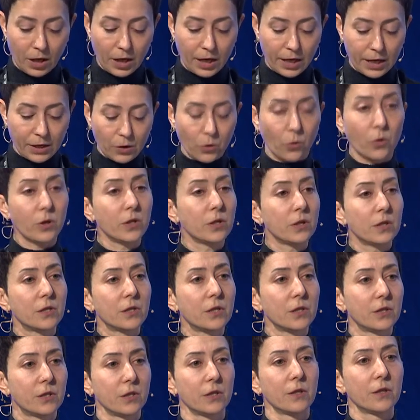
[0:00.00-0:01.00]
In order
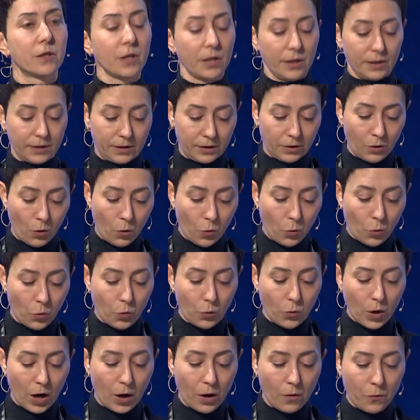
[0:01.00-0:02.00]
do this,
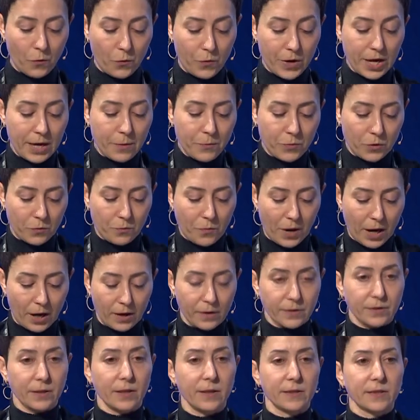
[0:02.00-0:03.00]
what we
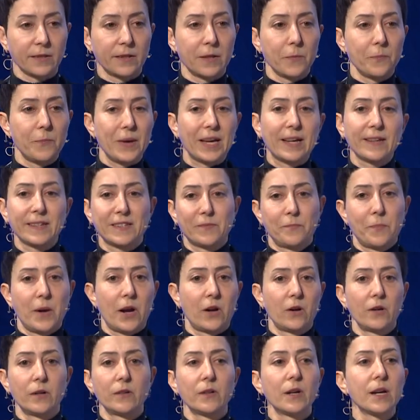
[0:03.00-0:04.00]
propose is the biggest
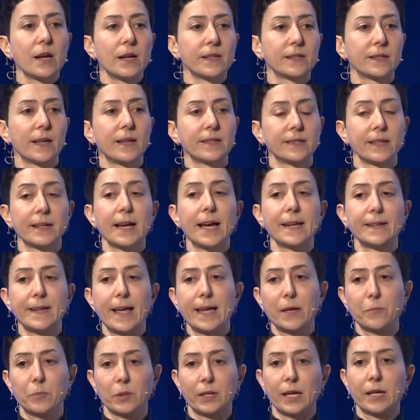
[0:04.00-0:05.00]
barrier is an
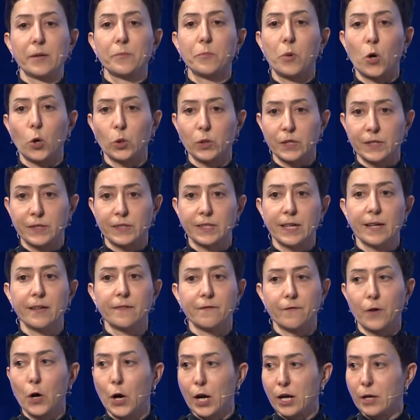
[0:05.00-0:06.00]
enabling policy
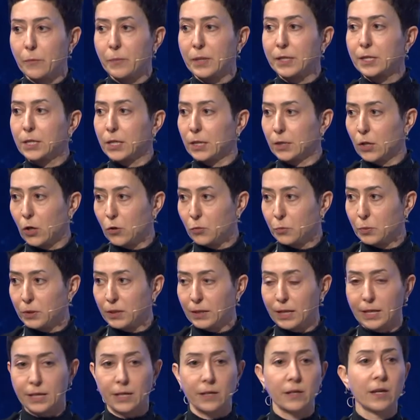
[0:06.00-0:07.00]
environment
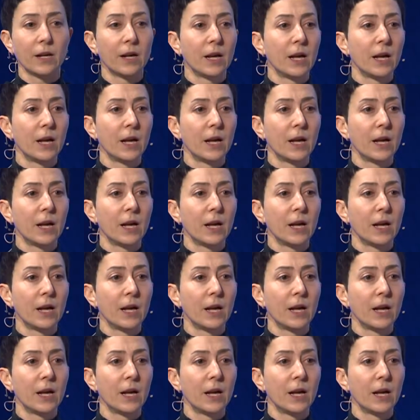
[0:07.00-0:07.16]
globally.